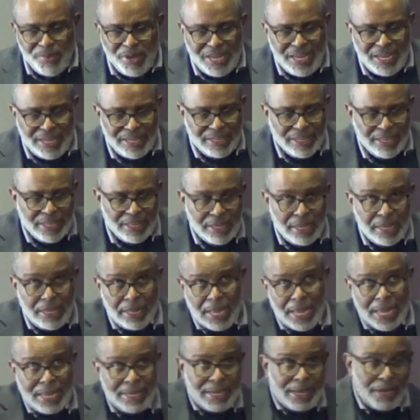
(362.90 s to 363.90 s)
being
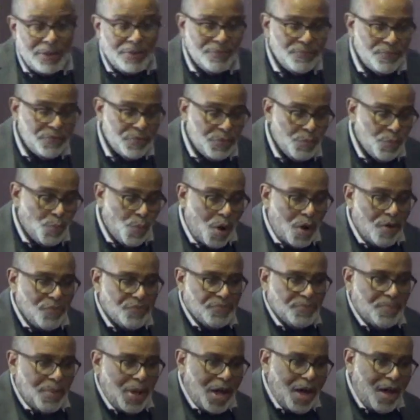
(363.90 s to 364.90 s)
held and
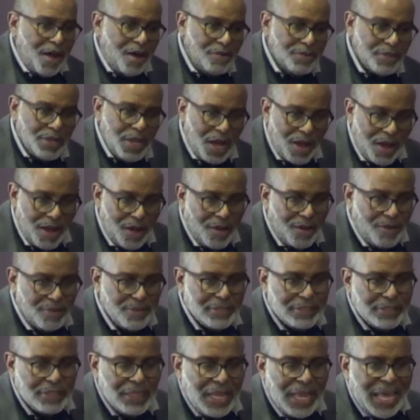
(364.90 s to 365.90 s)
walked from hall to
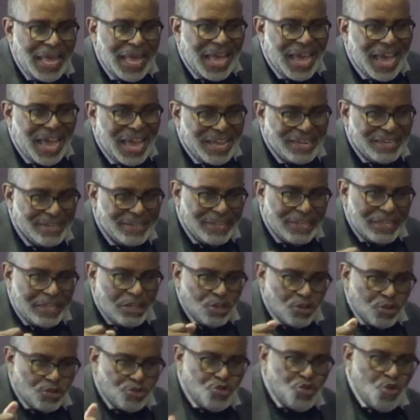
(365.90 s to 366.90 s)
hall and
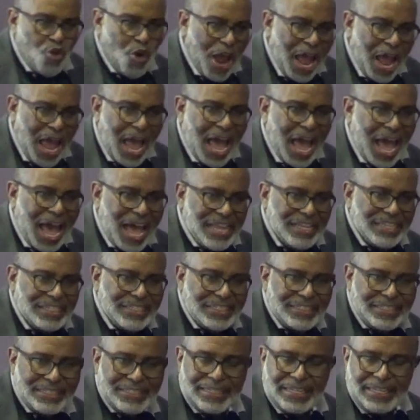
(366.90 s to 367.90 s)
tried
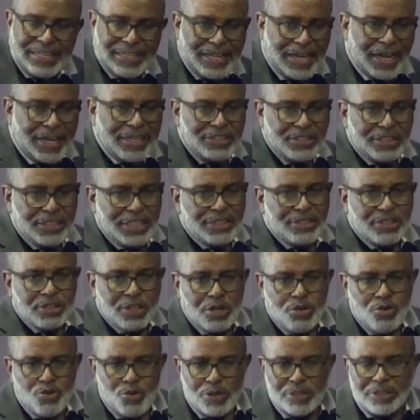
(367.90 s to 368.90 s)
in unjust
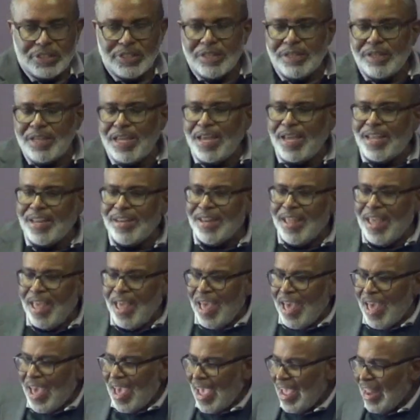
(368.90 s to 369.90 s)
courts.
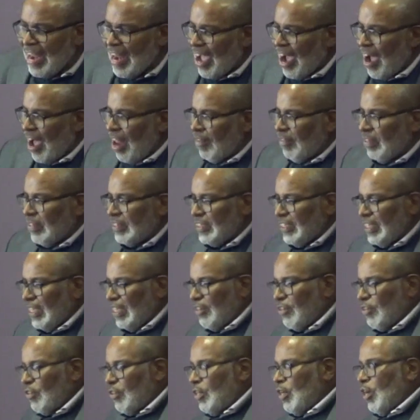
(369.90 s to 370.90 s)
And all of a
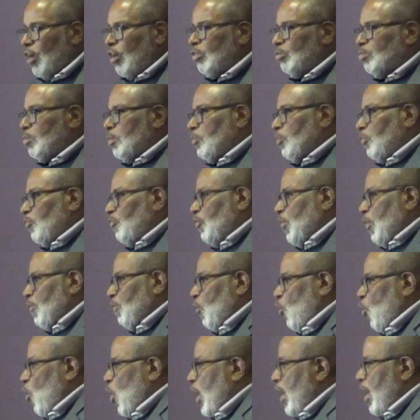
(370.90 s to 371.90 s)
sudden, he goes
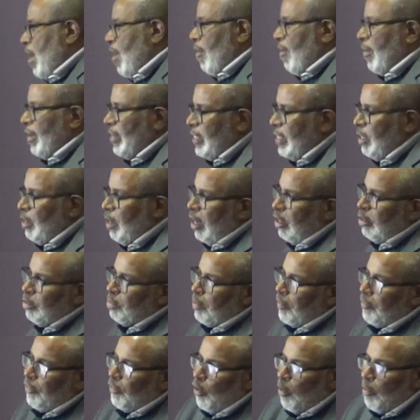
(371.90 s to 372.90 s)
before Herod. He goes
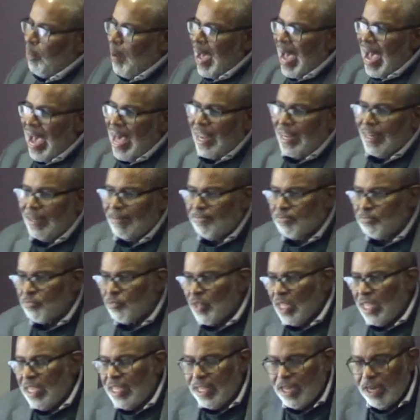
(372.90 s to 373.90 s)
before Pilate.
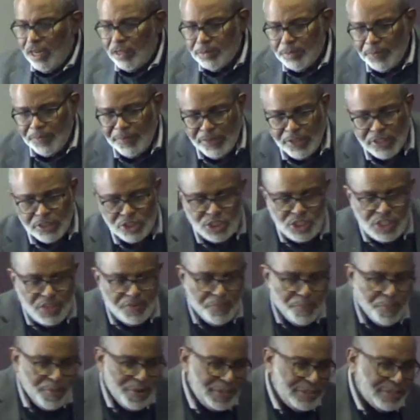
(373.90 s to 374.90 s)
He goes before the
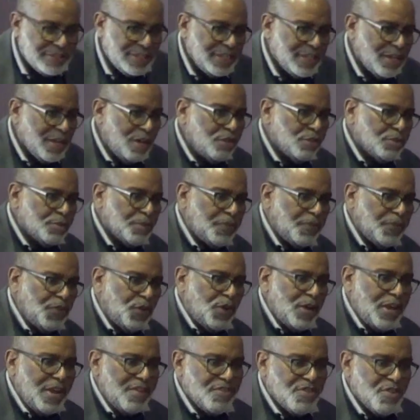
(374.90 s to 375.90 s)
chief priest. He goes
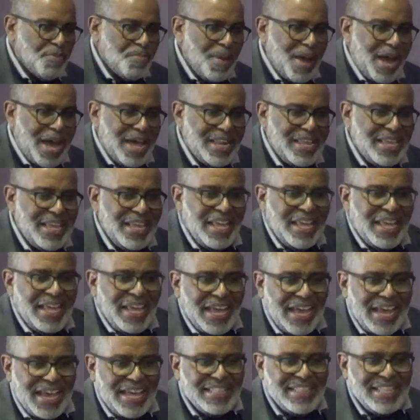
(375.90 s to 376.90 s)
before everybody.
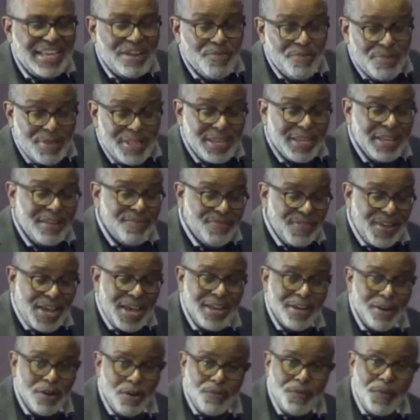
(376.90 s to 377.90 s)
And they really can
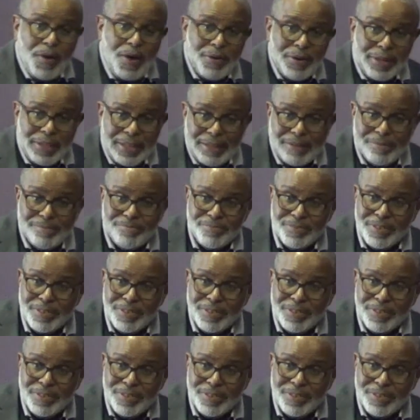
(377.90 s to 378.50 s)
find no fault in it.